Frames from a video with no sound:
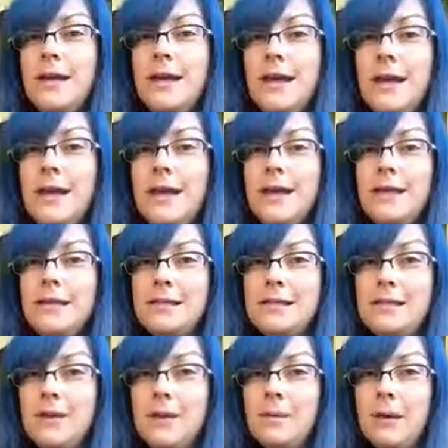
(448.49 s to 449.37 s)
and
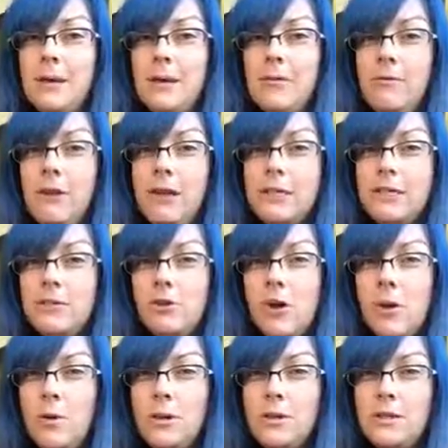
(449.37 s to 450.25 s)
so I'm getting ready to
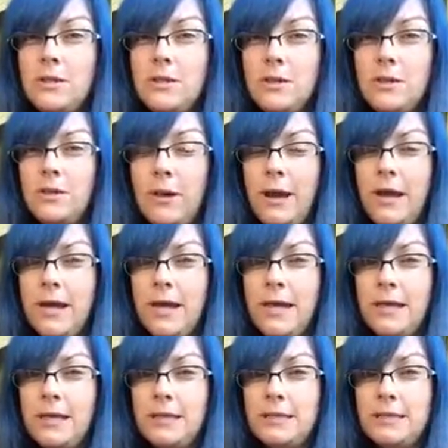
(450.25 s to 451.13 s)
go into the
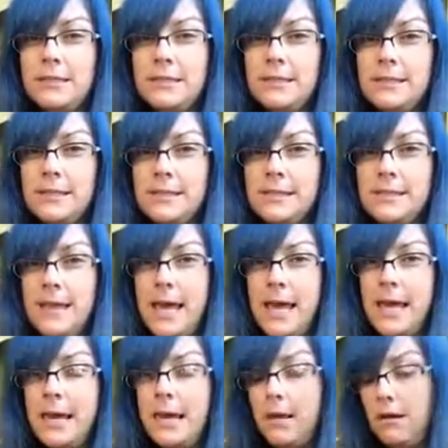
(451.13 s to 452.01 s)
gradient
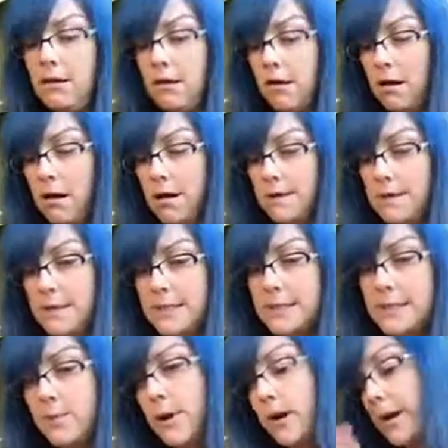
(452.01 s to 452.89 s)
skein on the
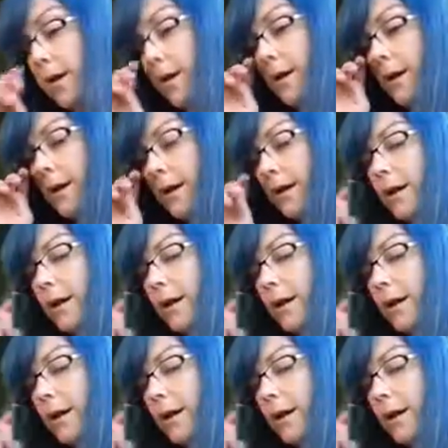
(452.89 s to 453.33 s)
sweater.